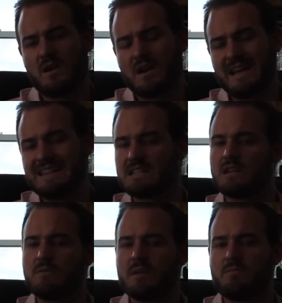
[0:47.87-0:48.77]
card is a
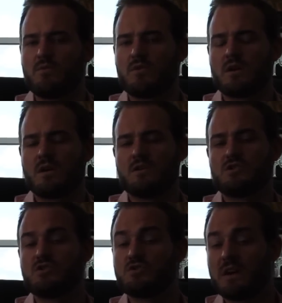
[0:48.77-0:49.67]
little bit more
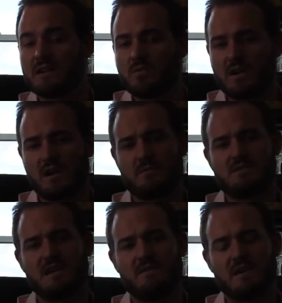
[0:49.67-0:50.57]
strict when it
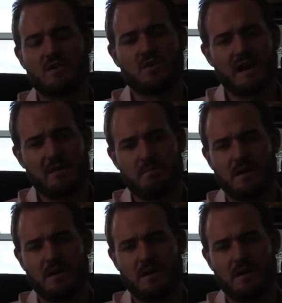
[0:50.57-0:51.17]
comes to giving credit,